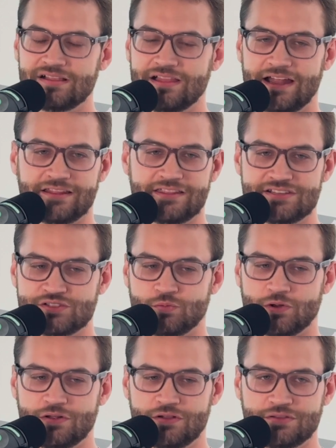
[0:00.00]
A lot of these
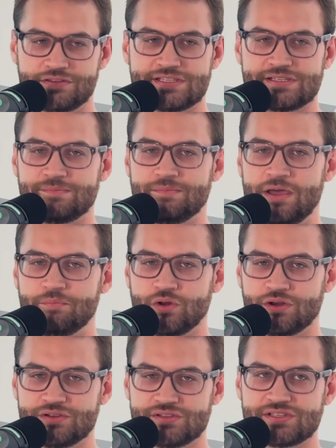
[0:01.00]
world
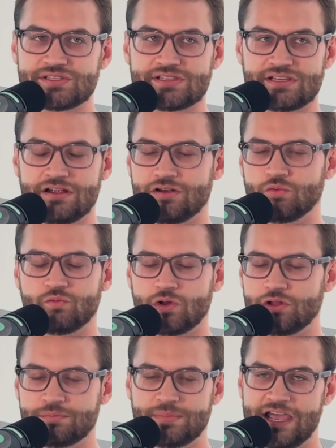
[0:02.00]
members or
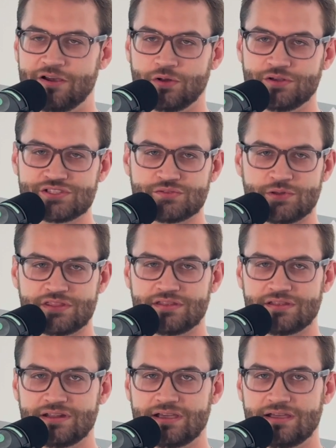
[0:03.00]
world powers within